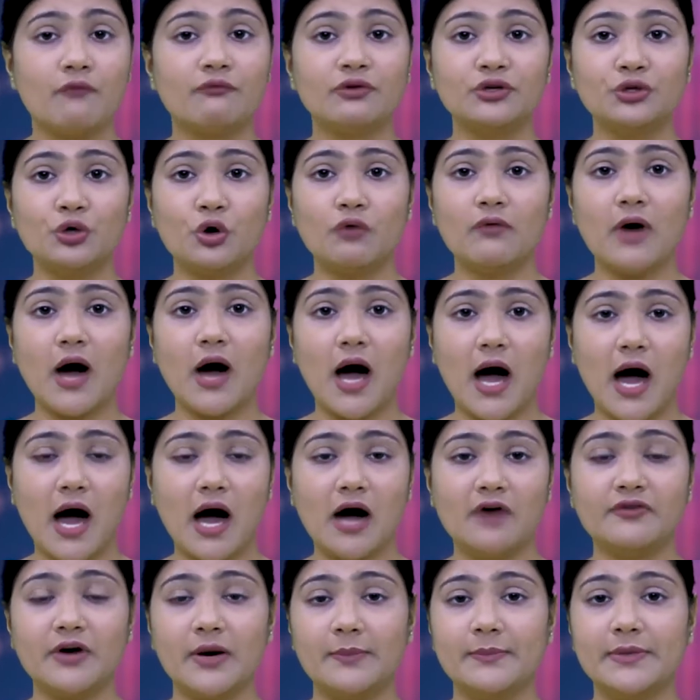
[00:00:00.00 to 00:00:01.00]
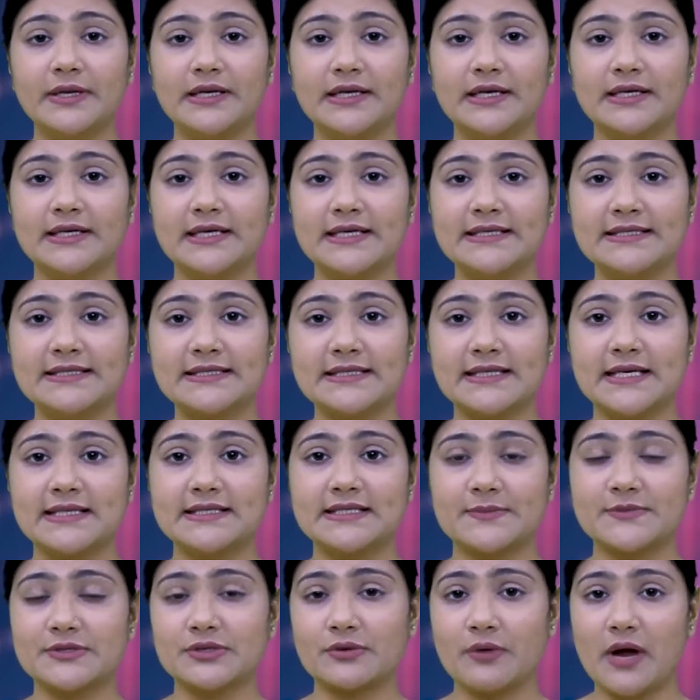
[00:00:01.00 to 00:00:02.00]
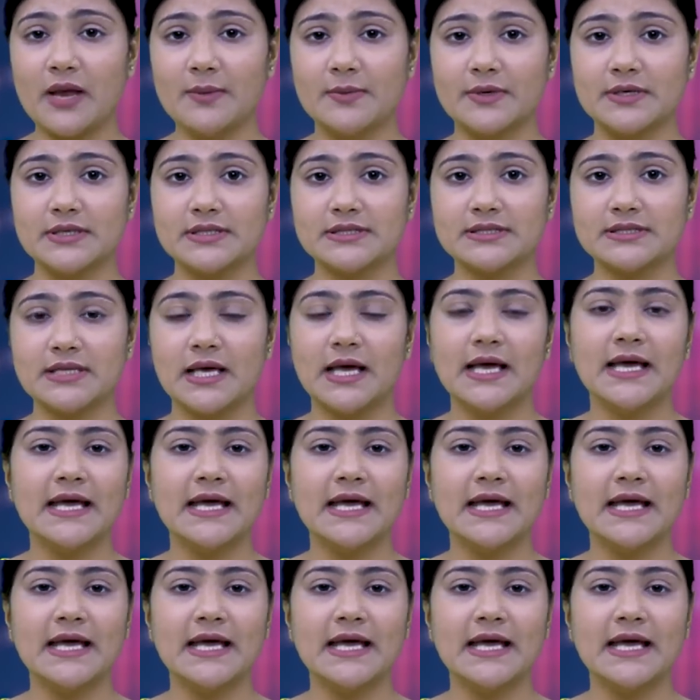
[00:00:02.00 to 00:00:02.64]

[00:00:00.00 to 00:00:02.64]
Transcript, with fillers: With over half a billion internet subscribers,